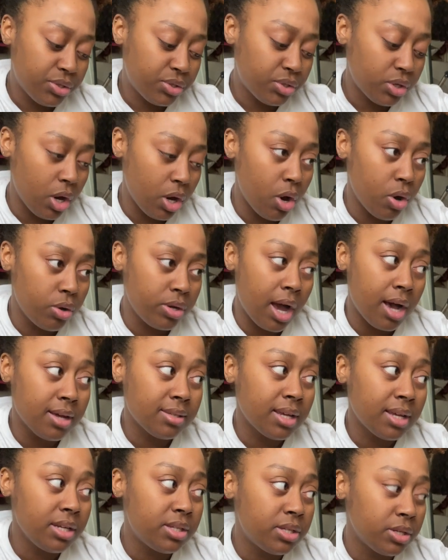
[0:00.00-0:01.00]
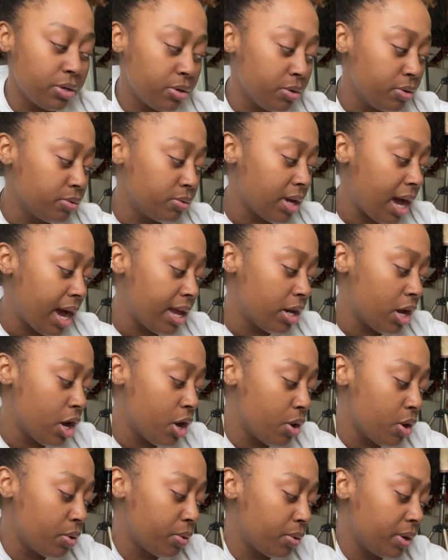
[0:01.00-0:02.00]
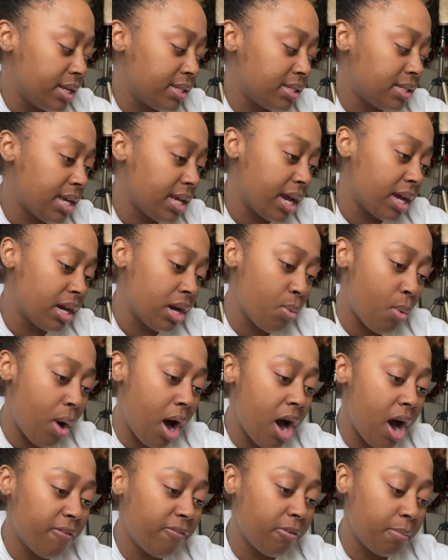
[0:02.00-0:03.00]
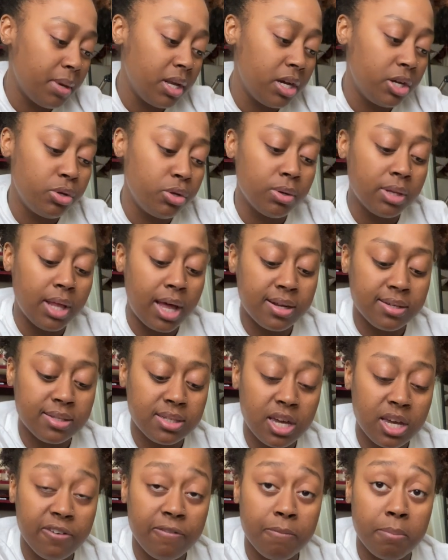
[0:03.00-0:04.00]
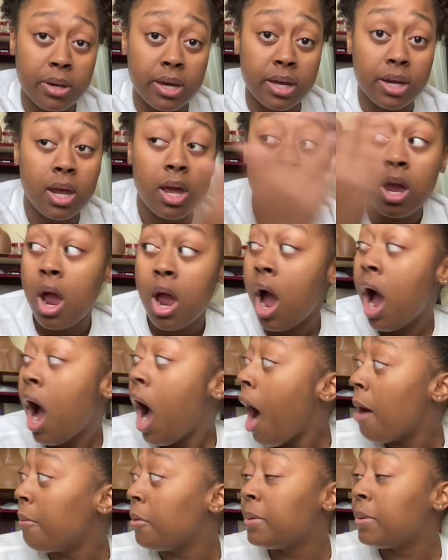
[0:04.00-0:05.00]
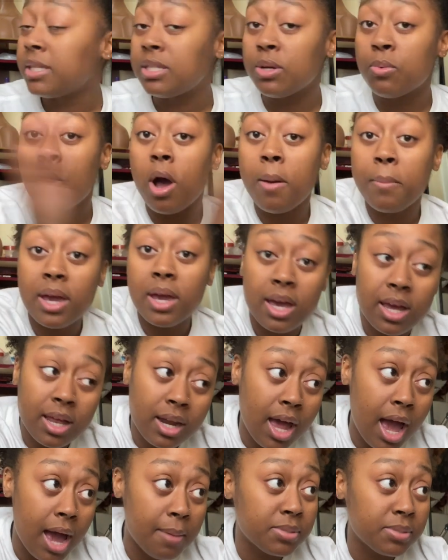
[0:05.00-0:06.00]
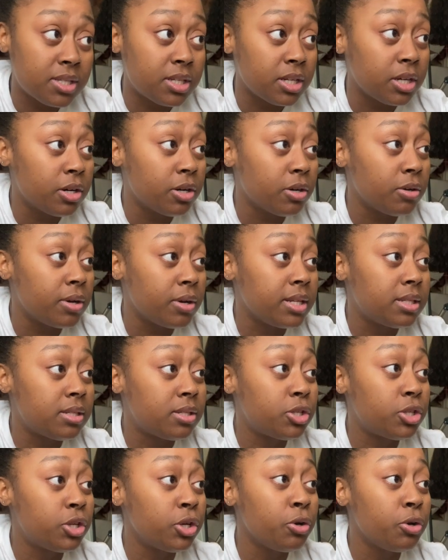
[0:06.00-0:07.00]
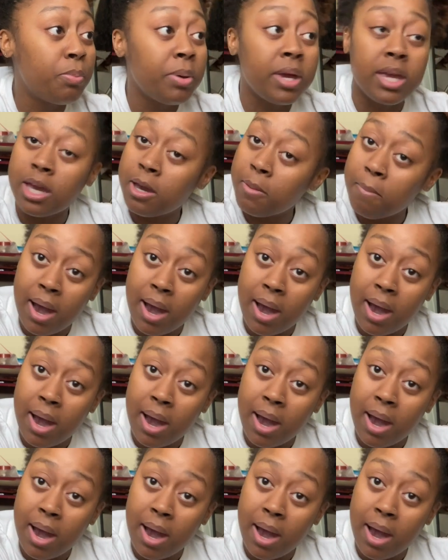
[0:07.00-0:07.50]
So y'all stay tuned. I know it's taken a while for me to do a lot of stuff, but I'm a busy woman. I'm still, it's 2 p.m.